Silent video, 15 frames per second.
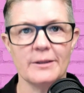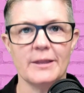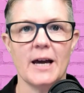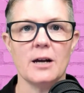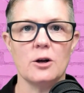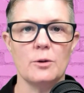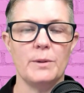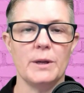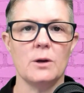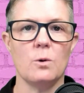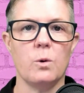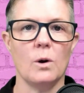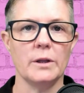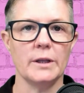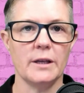that could be
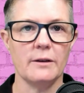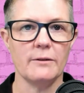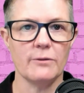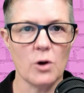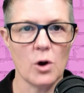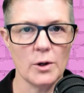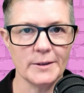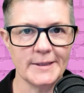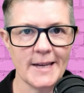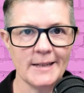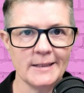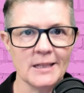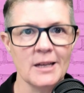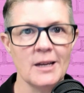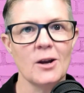quality of
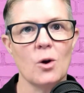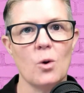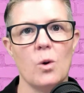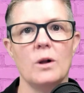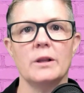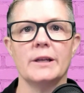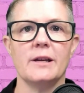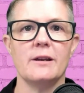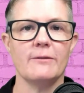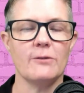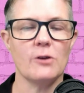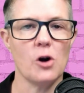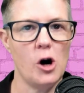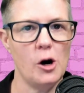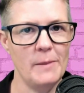content, quality of
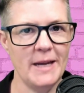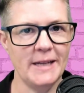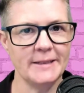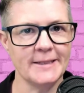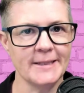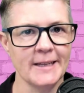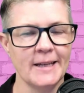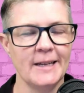comments.